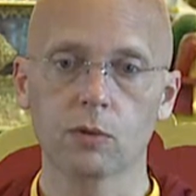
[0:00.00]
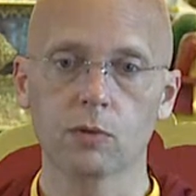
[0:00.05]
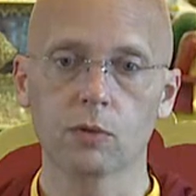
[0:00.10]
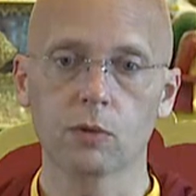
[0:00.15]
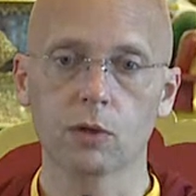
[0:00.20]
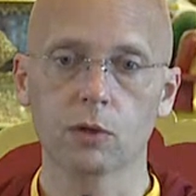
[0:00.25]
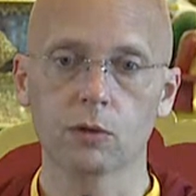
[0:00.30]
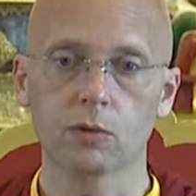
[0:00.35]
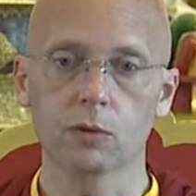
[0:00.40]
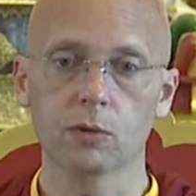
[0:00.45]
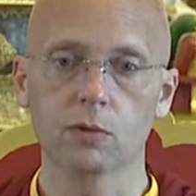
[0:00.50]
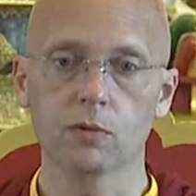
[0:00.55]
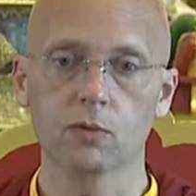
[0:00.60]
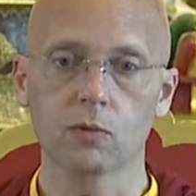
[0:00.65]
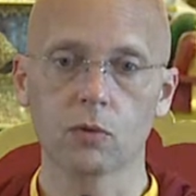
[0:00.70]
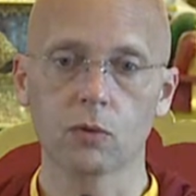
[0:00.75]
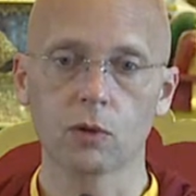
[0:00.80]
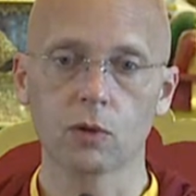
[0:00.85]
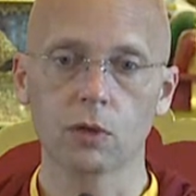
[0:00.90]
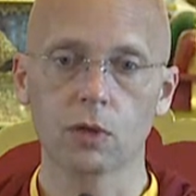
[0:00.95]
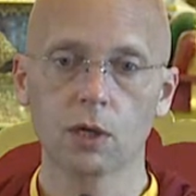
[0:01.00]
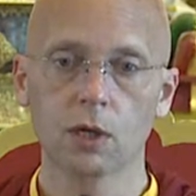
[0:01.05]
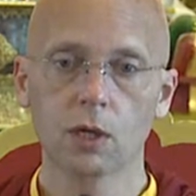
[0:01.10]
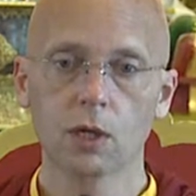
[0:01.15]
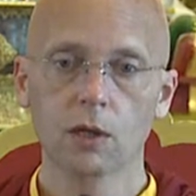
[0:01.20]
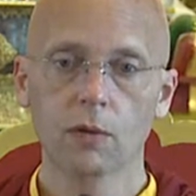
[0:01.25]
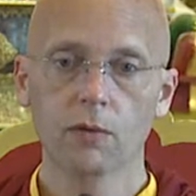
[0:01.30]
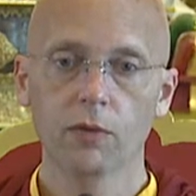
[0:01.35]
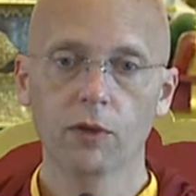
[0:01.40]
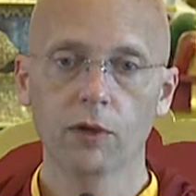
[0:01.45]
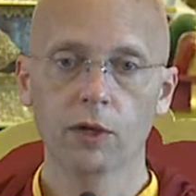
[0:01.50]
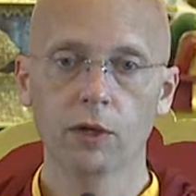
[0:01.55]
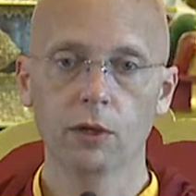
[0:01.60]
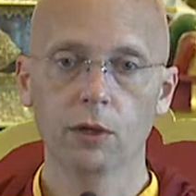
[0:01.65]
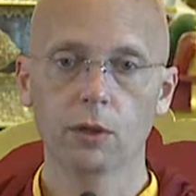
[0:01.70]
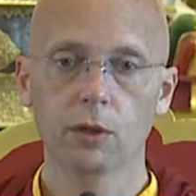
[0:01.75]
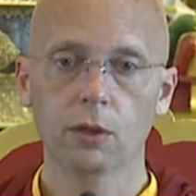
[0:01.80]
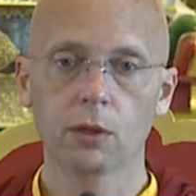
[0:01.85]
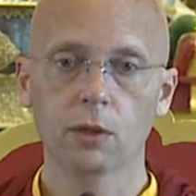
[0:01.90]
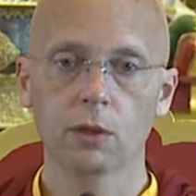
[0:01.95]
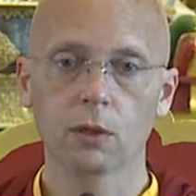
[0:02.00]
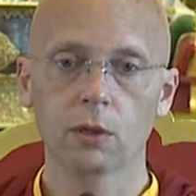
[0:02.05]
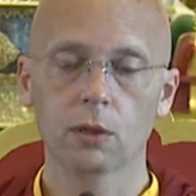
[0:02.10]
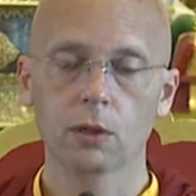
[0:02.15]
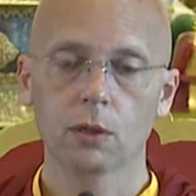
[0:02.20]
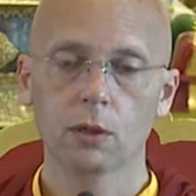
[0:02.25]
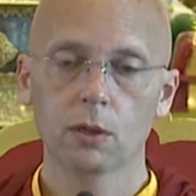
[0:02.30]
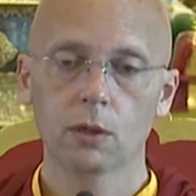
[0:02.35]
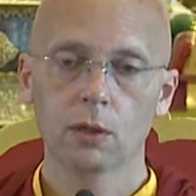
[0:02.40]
want to avoid anything